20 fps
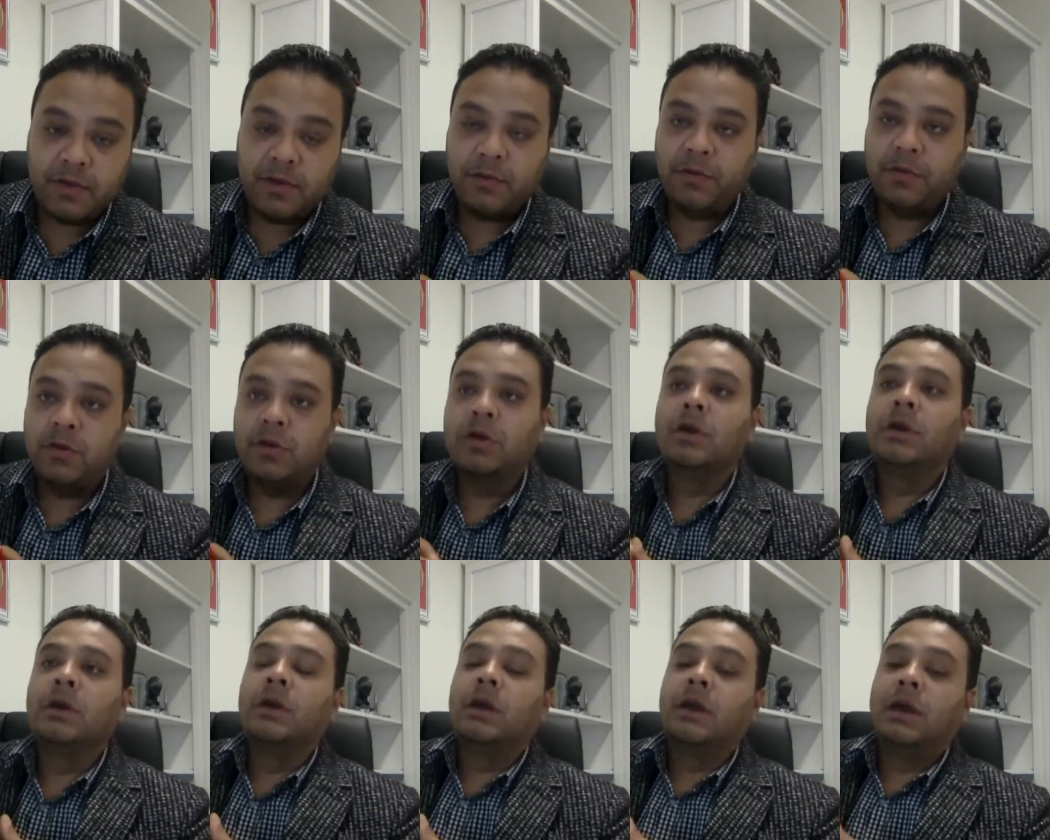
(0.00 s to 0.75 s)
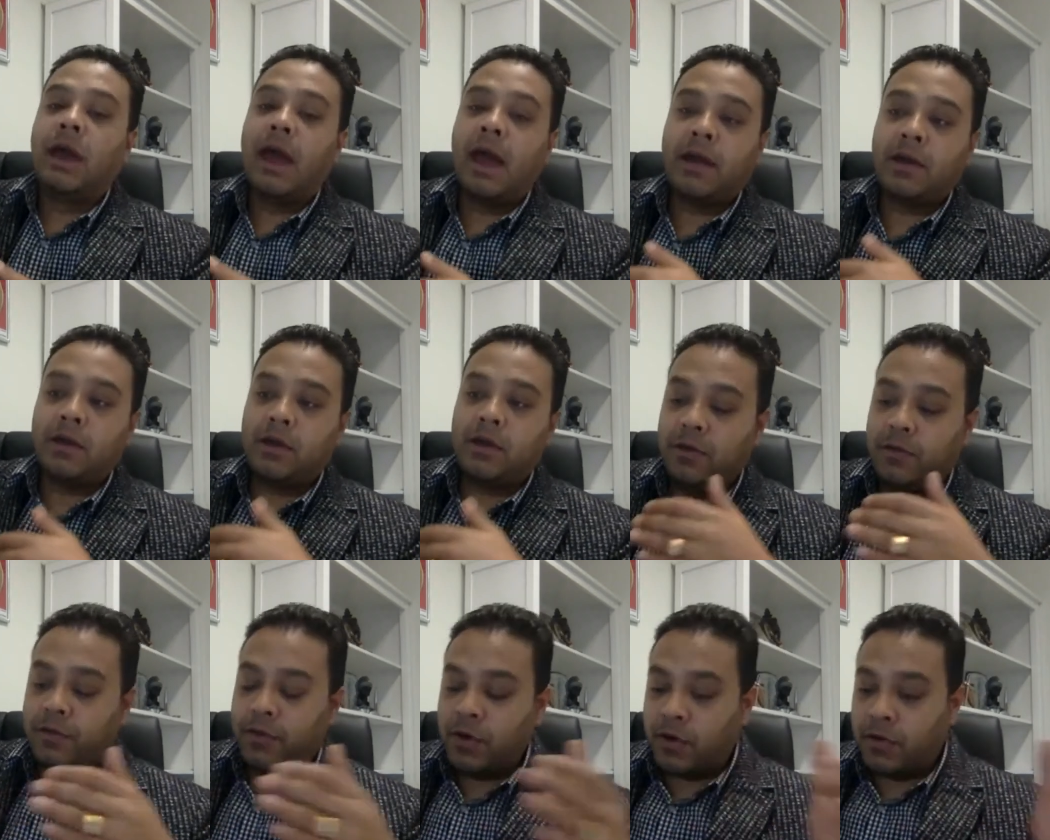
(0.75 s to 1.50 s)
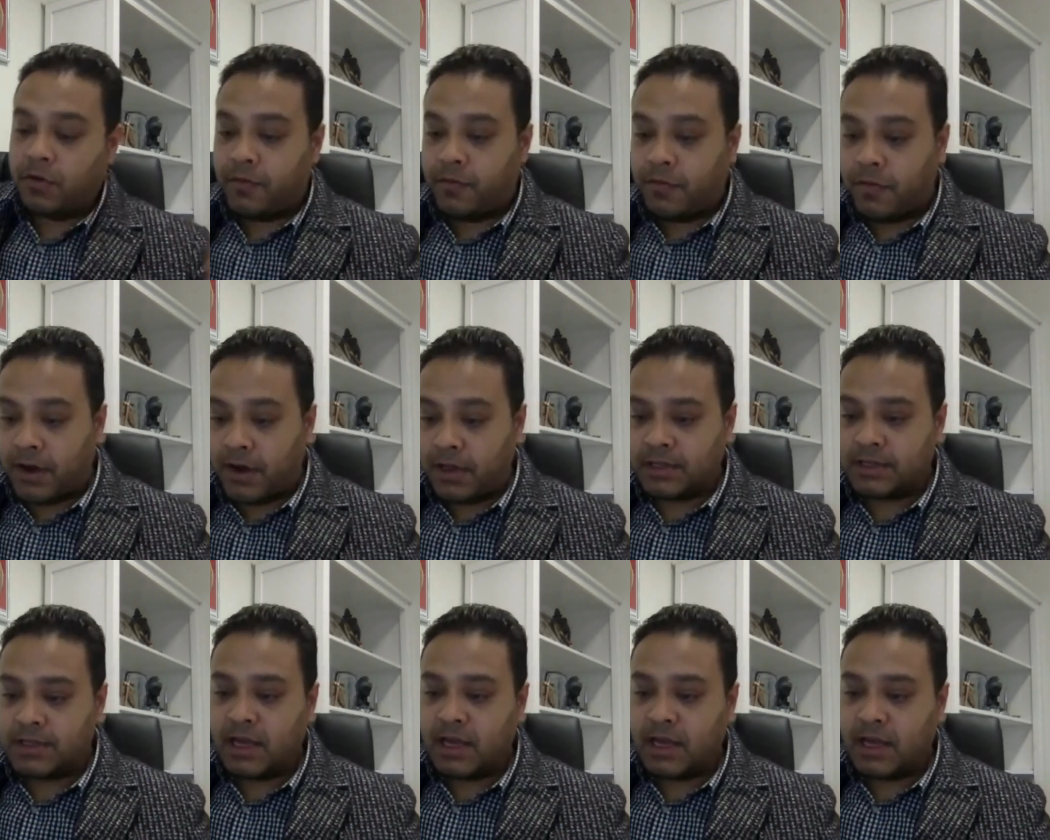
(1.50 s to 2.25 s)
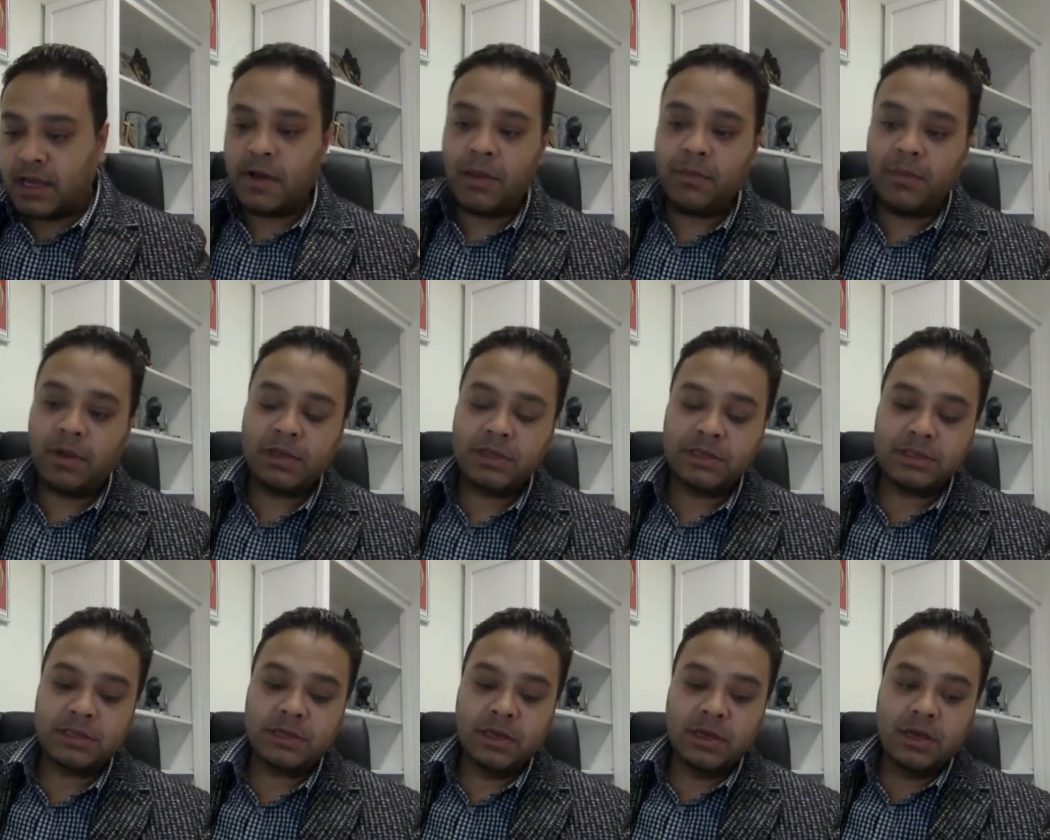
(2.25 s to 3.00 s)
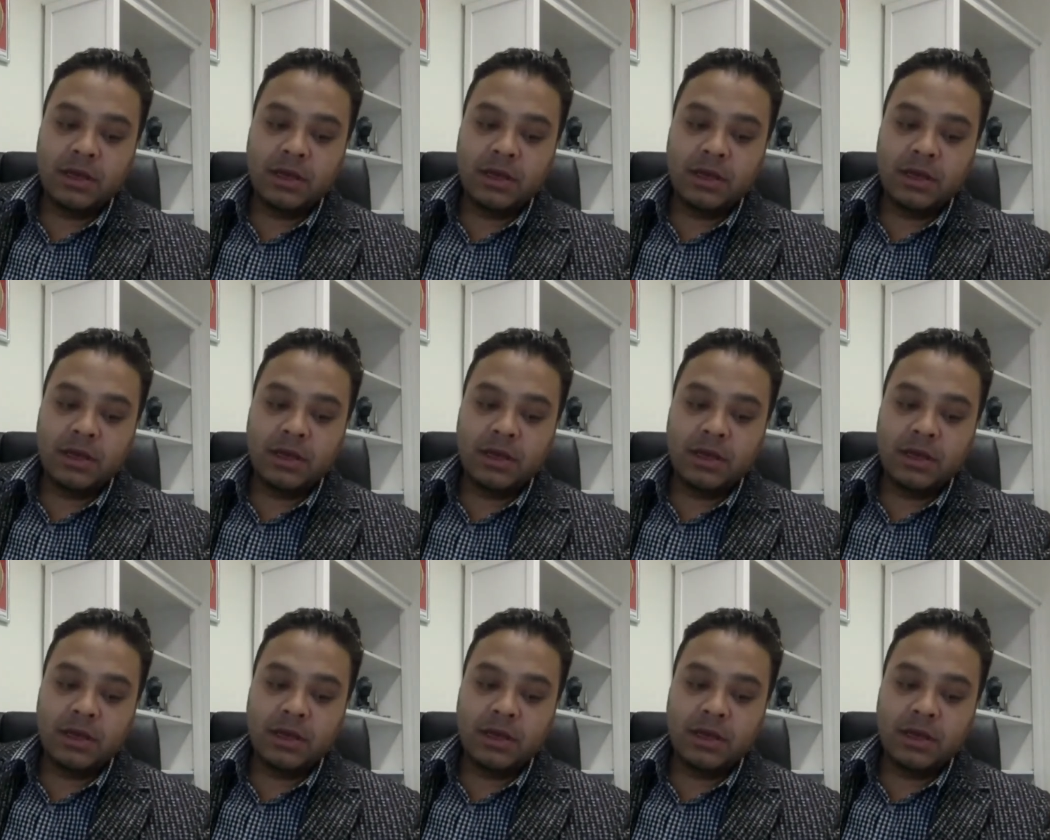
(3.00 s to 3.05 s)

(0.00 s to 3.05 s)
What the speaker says: if your friends and families,